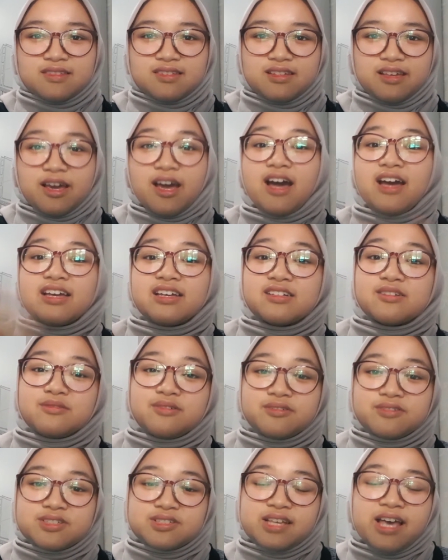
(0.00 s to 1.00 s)
Yeah, it
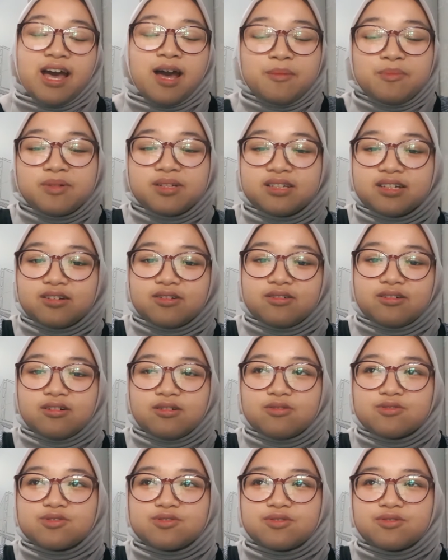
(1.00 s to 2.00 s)
was happening
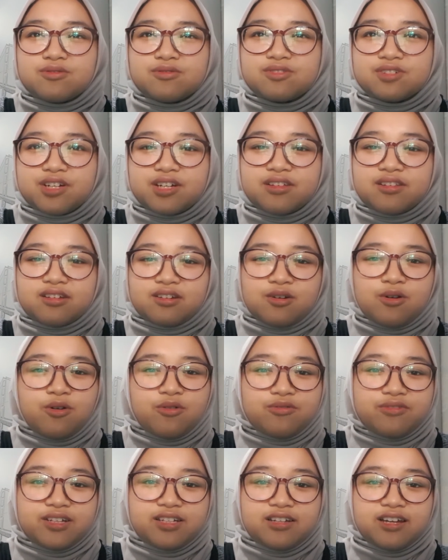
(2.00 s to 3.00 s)
also during the
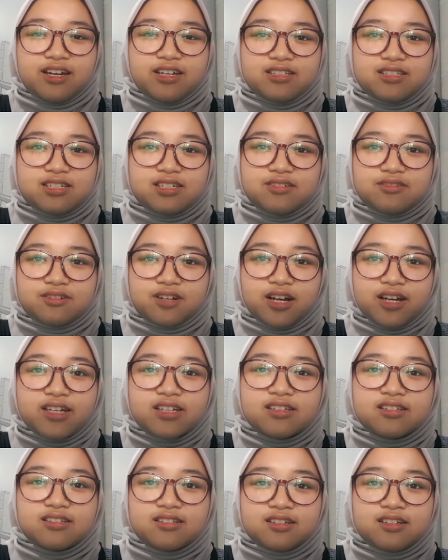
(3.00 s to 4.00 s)
COVID-19,
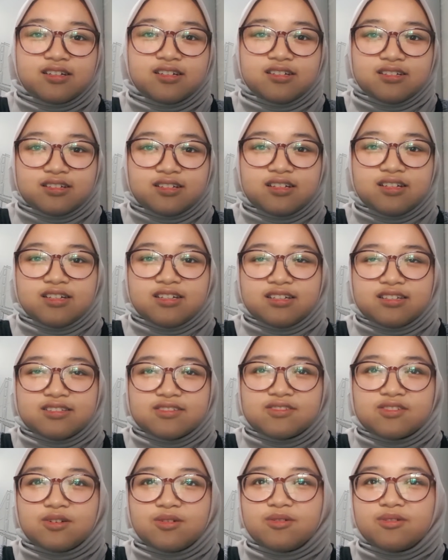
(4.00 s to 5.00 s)
right?
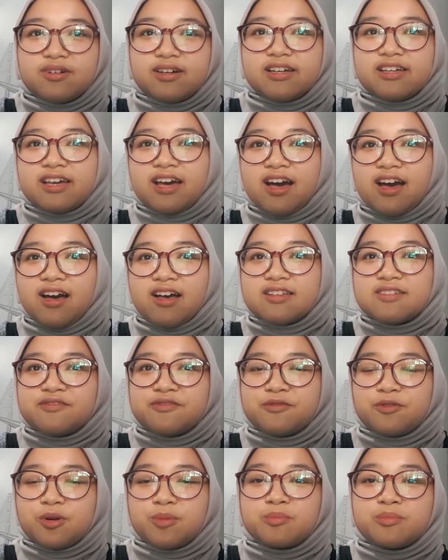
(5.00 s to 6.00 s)
So yeah,
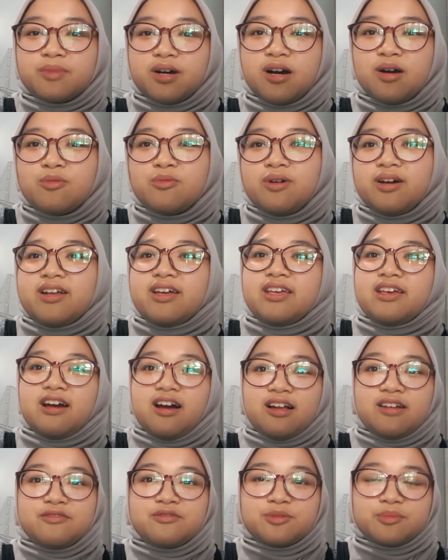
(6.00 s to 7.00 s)
from what I
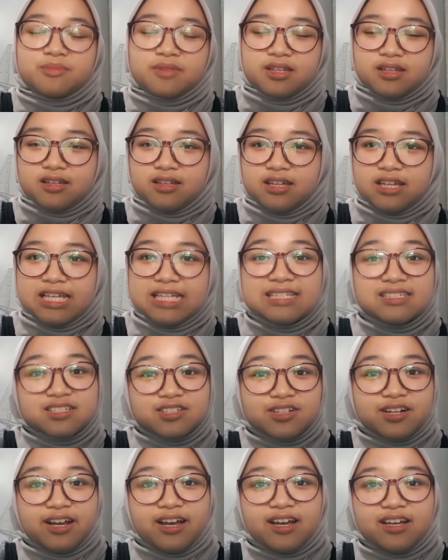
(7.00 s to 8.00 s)
got from the
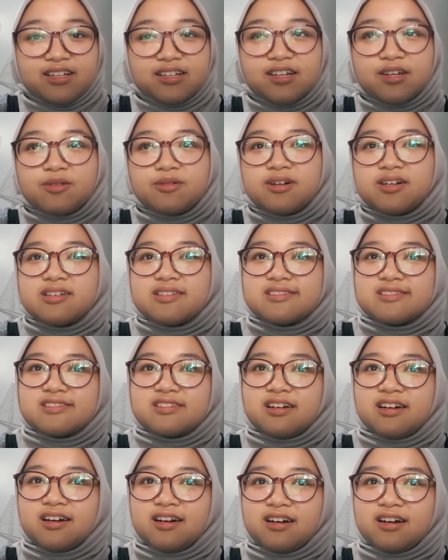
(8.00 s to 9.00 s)
internet, it was
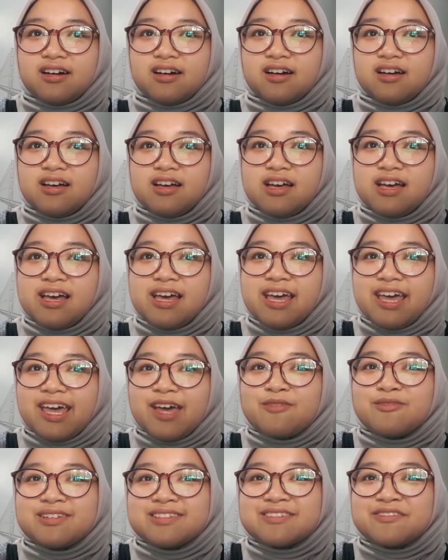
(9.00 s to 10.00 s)
a
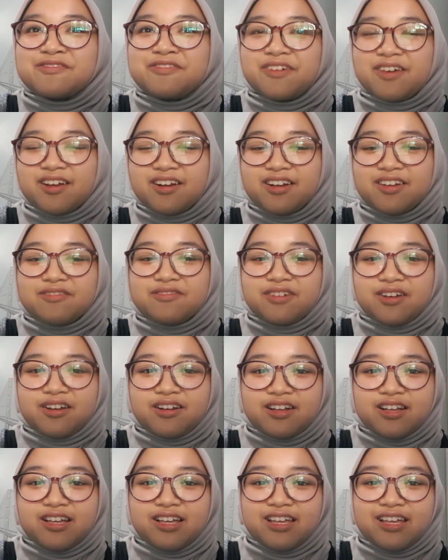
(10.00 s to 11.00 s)
very
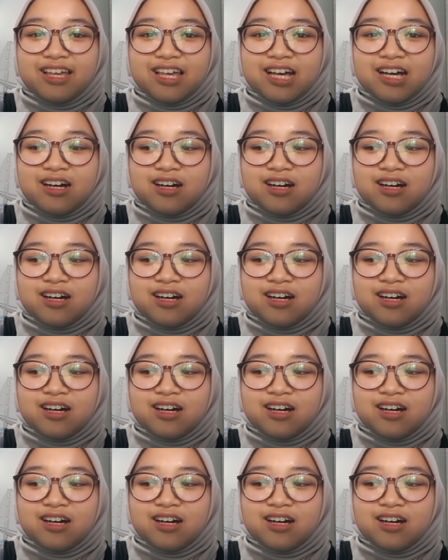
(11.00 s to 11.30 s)
very